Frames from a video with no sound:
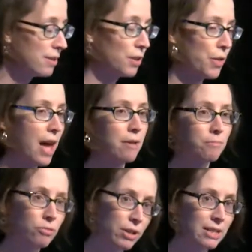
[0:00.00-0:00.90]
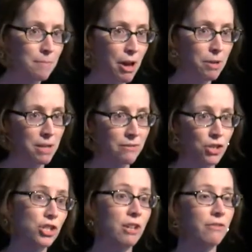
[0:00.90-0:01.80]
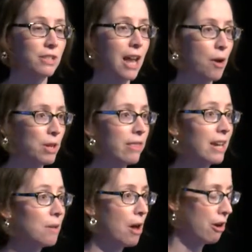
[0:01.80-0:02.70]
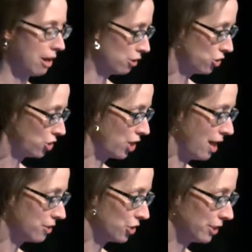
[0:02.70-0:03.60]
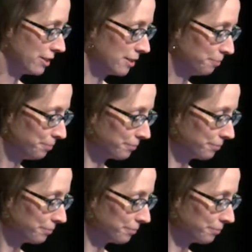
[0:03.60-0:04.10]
So that brings about a bit of a shift in how we think about our energy challenges.